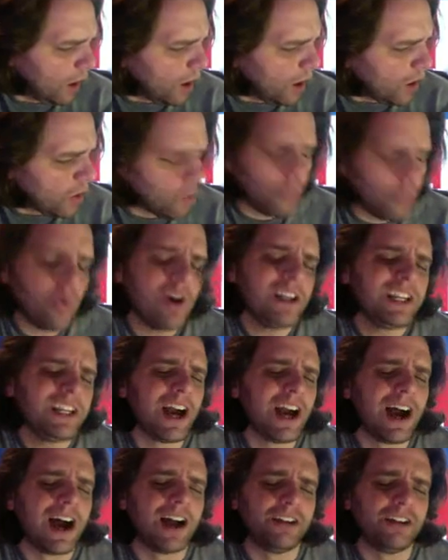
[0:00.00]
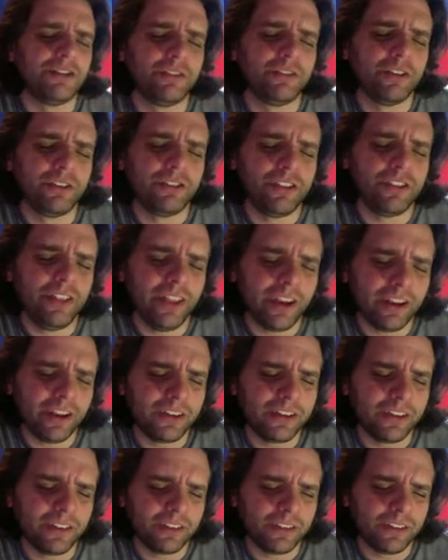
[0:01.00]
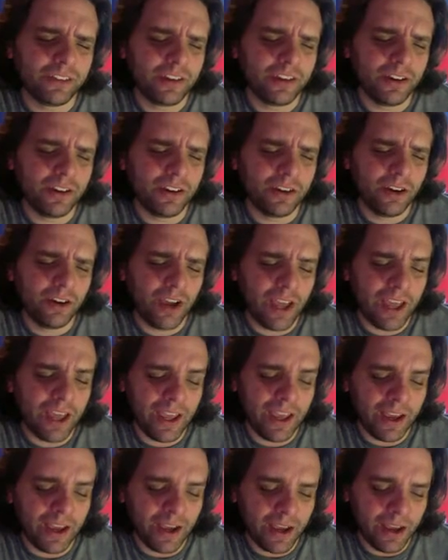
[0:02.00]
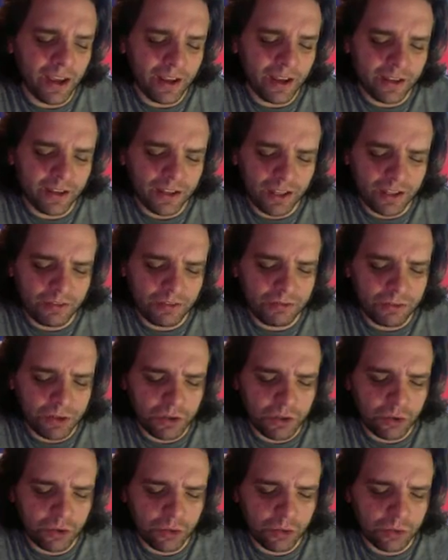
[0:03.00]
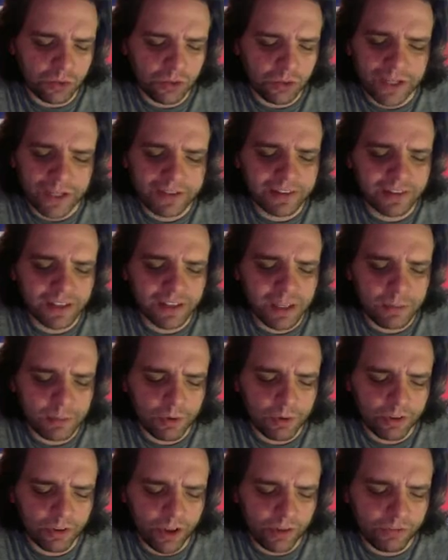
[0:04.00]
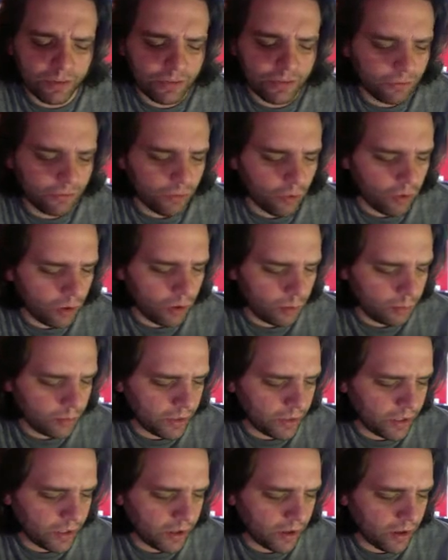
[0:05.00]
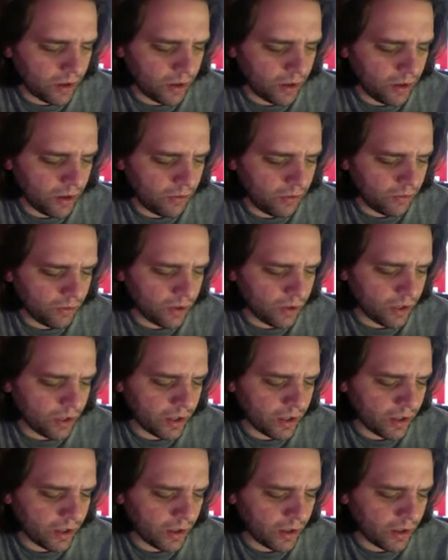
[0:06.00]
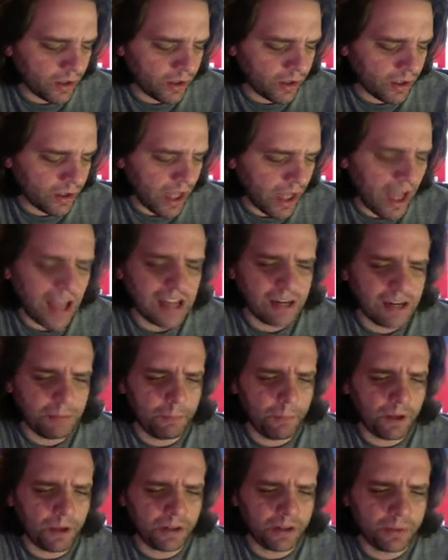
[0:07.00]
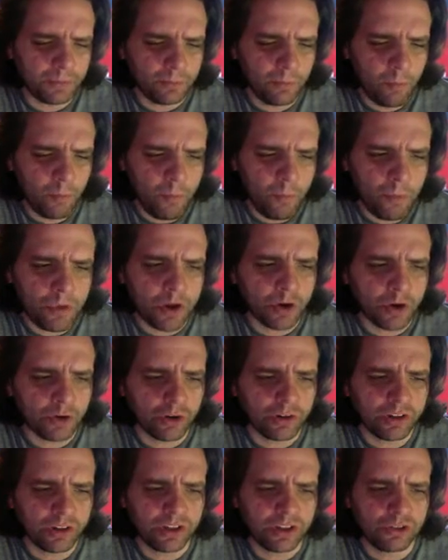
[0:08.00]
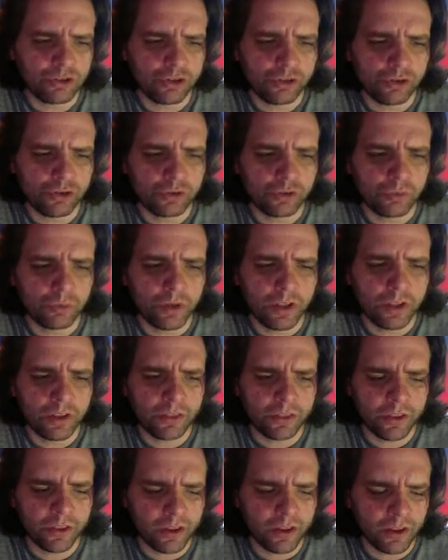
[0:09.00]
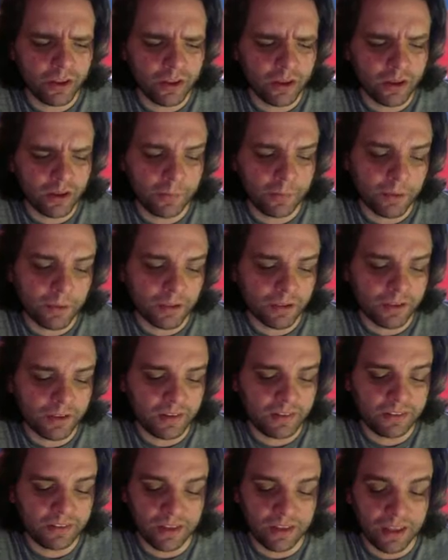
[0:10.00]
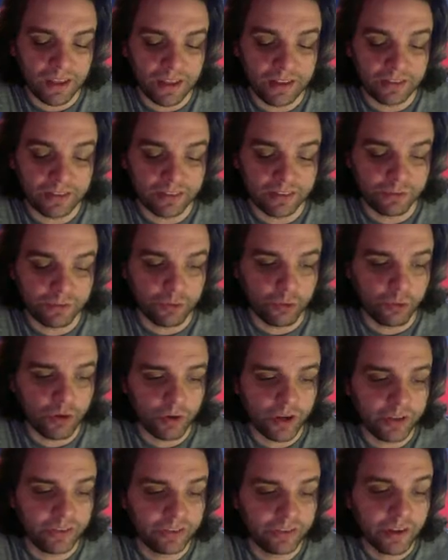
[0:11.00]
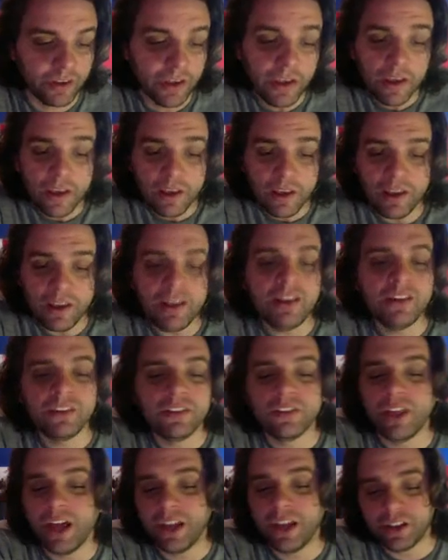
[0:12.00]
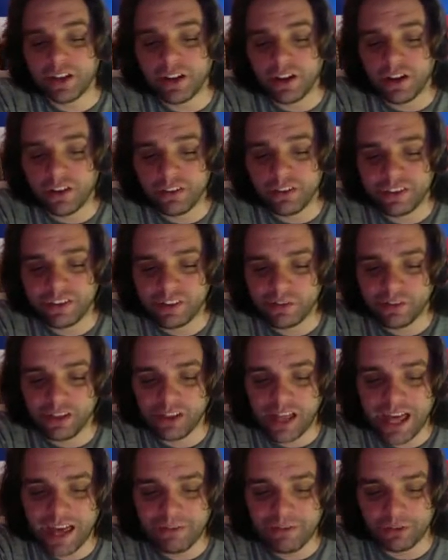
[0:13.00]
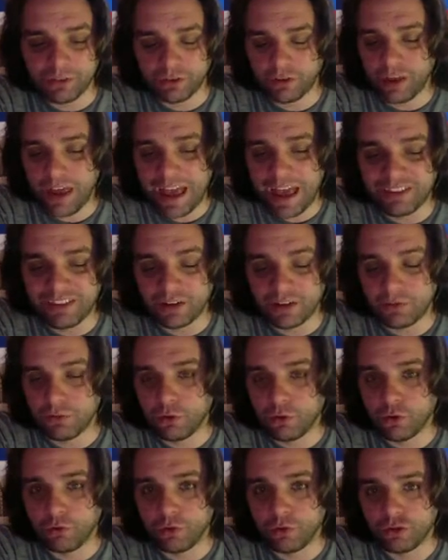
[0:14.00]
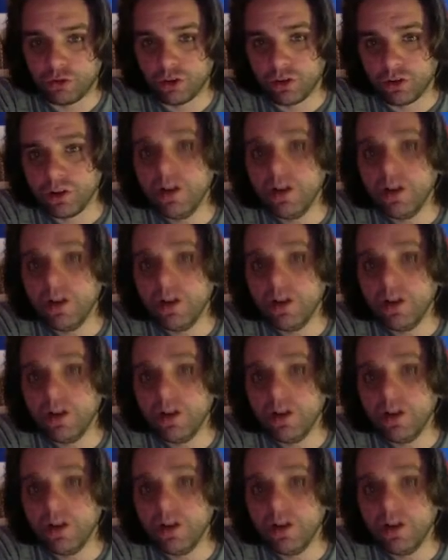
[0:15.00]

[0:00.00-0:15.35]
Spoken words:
One controversy that exists here, and if you like to keep yourself informed of hot button current issues with police and civil rights, is that of civil asset forfeiture.